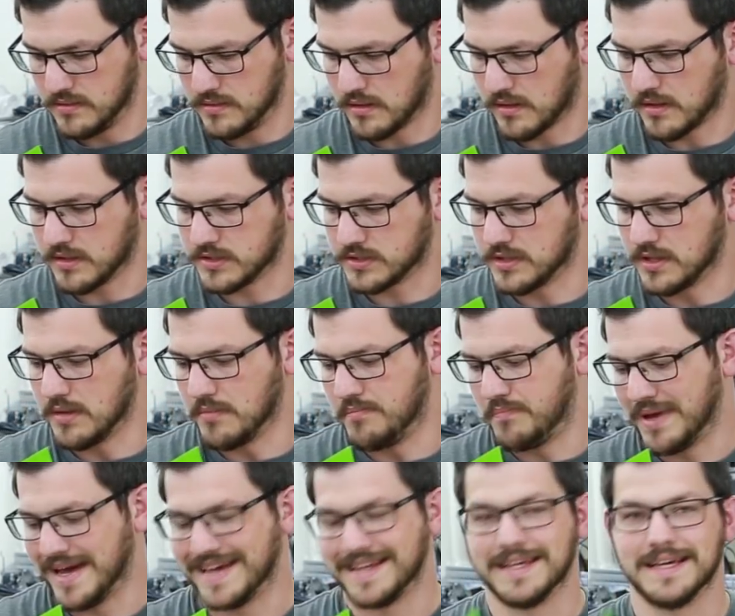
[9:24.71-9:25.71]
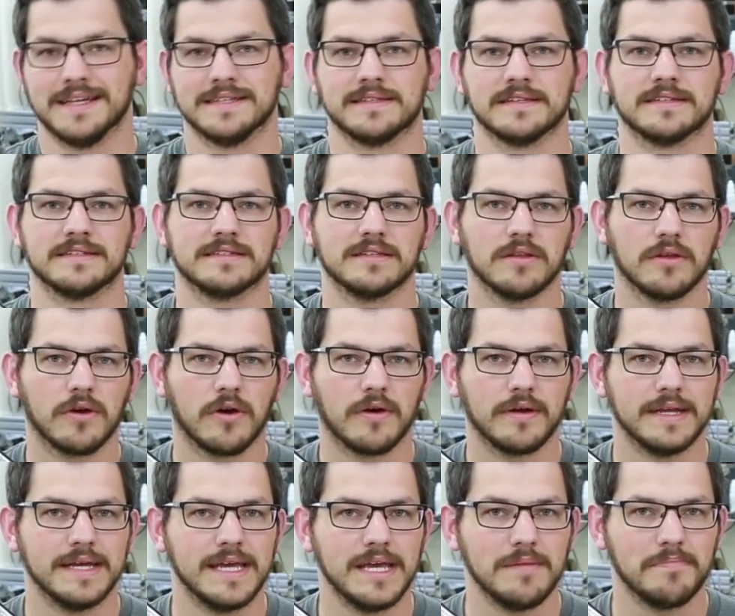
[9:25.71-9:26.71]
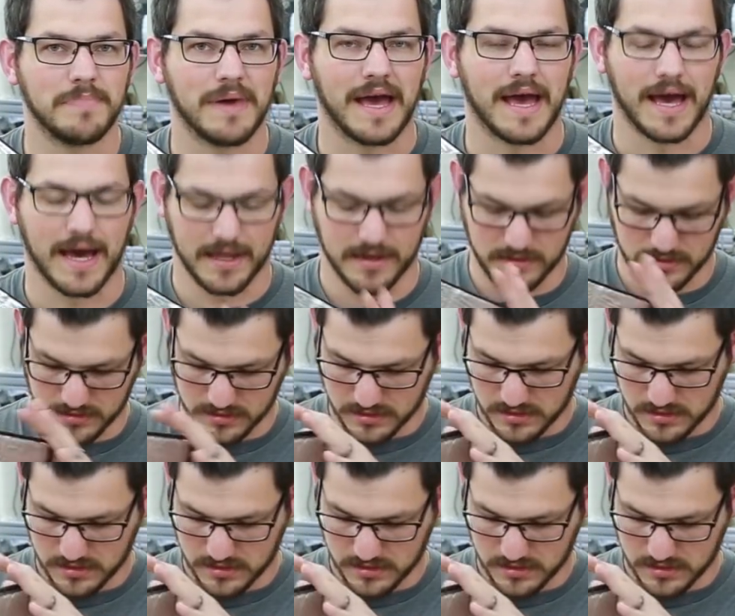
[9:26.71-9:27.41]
All right, so the bed is a silicone heat pad.